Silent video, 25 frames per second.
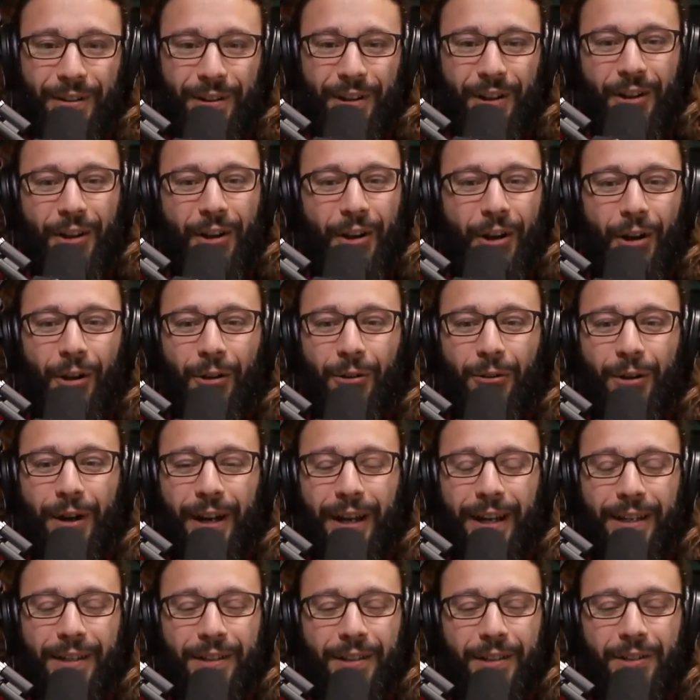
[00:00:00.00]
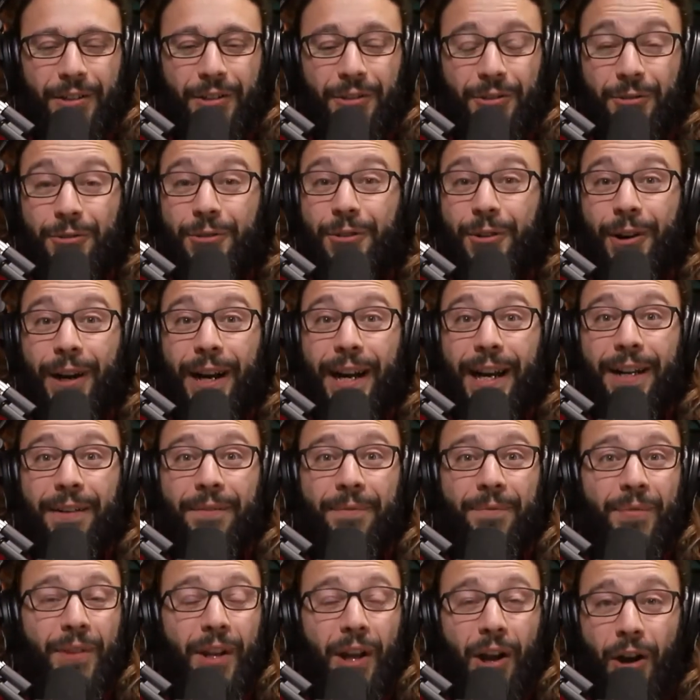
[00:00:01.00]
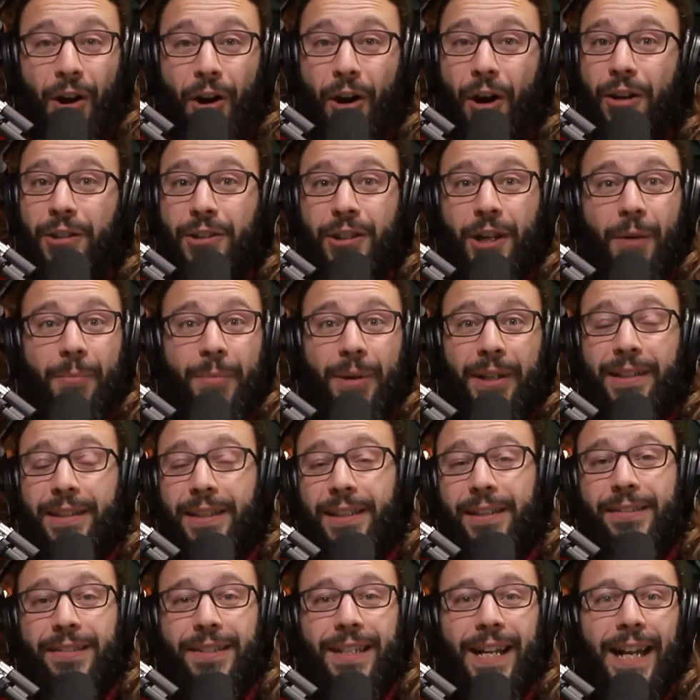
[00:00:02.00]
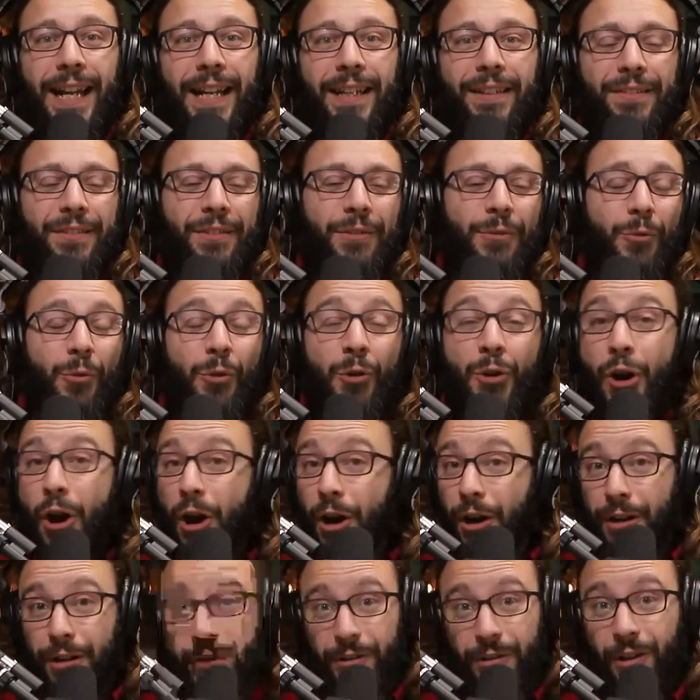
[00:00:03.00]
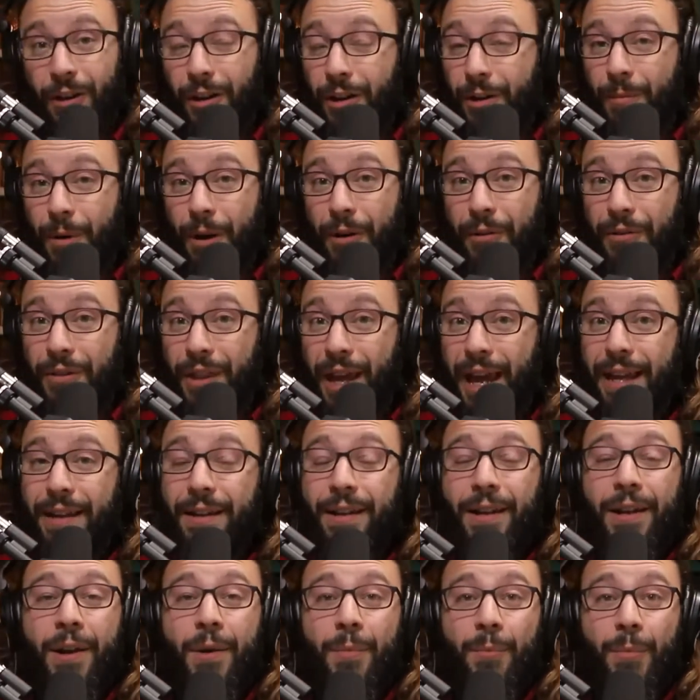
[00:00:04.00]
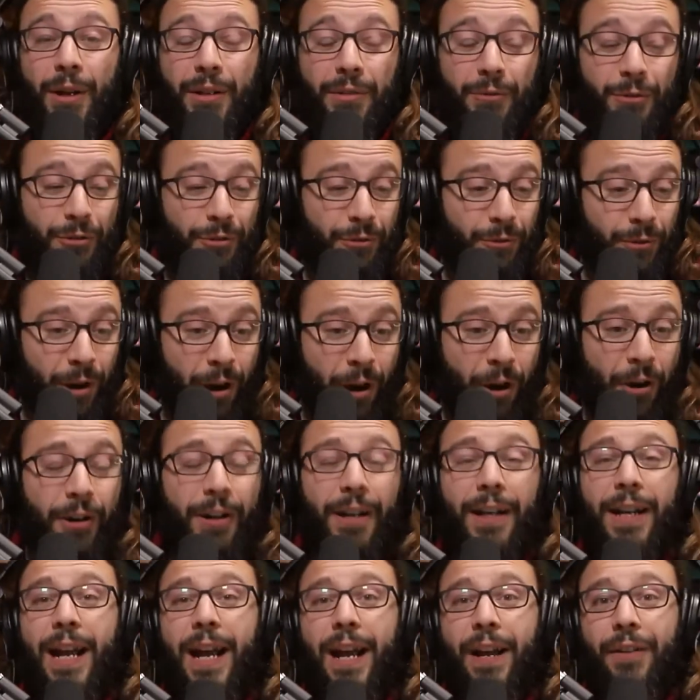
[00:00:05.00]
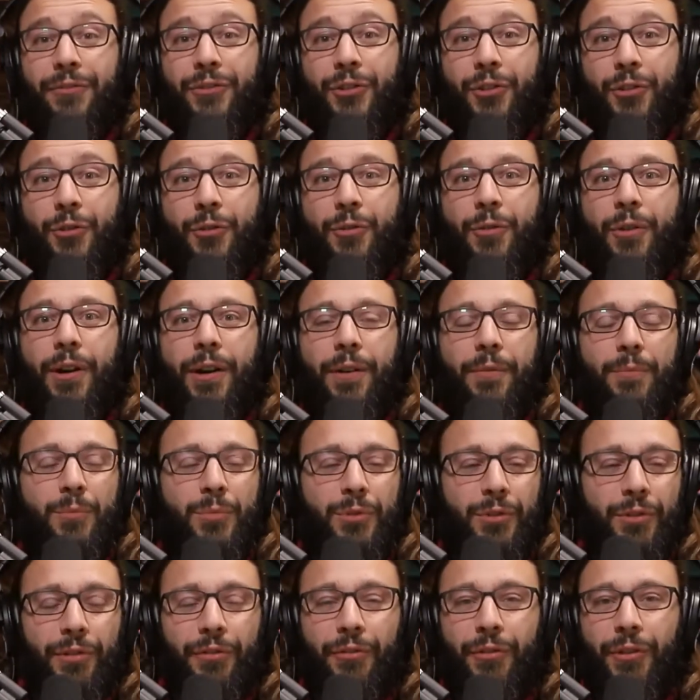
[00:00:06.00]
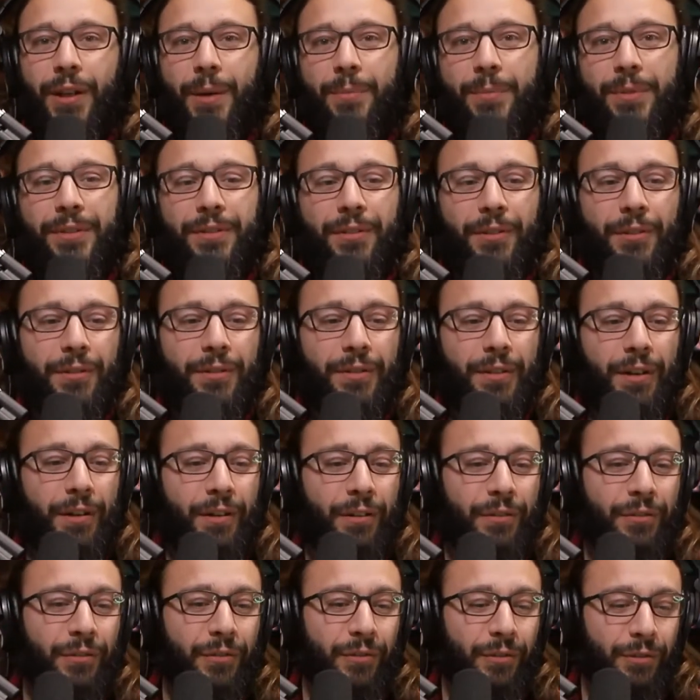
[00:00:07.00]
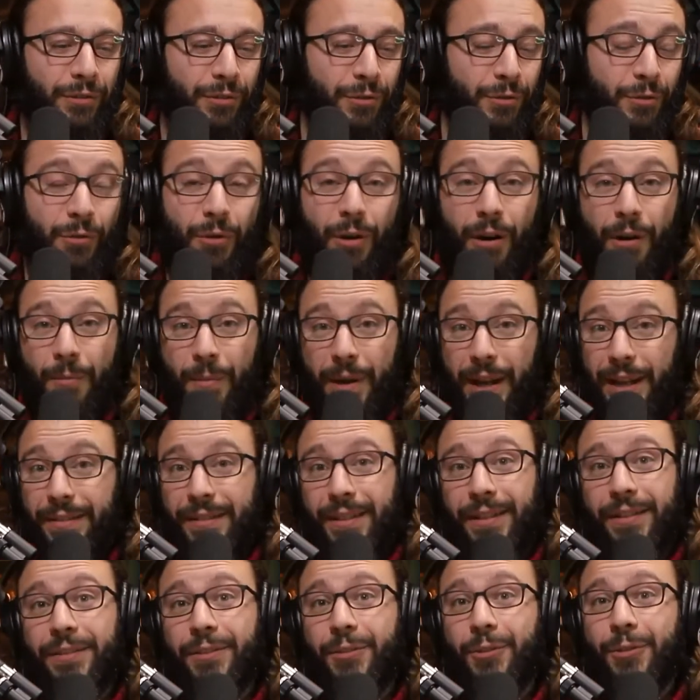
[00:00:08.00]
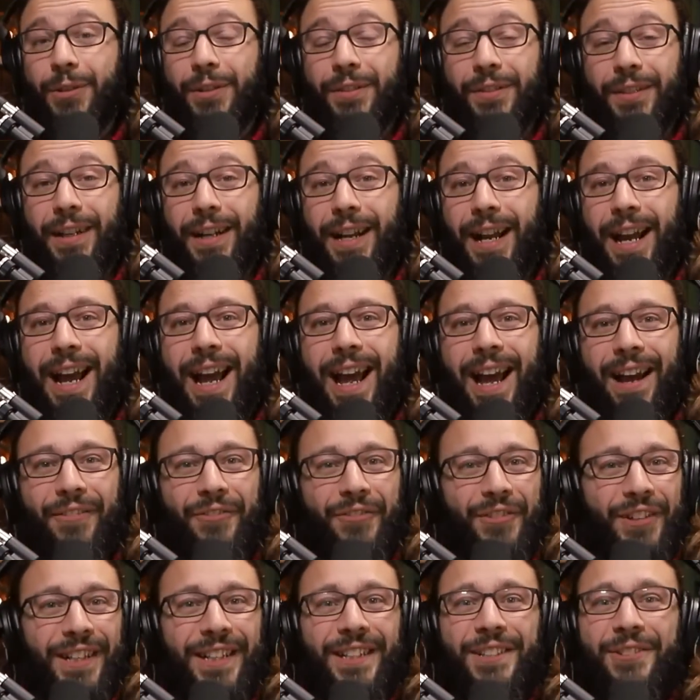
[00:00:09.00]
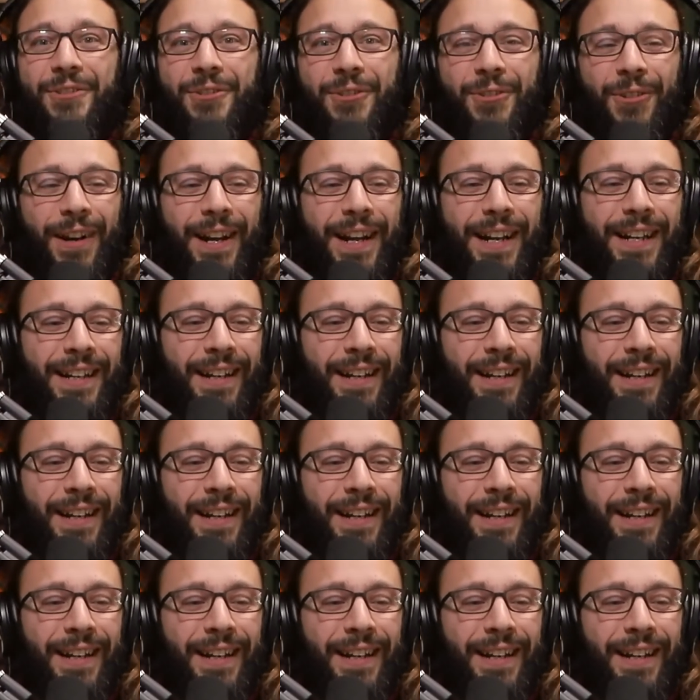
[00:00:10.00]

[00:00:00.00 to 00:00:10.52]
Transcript: All right, Ukraine, a hot topic these days. We're not going to talk about that, but we are going to have two beautiful episodes of two amazing stories that I have in Ukraine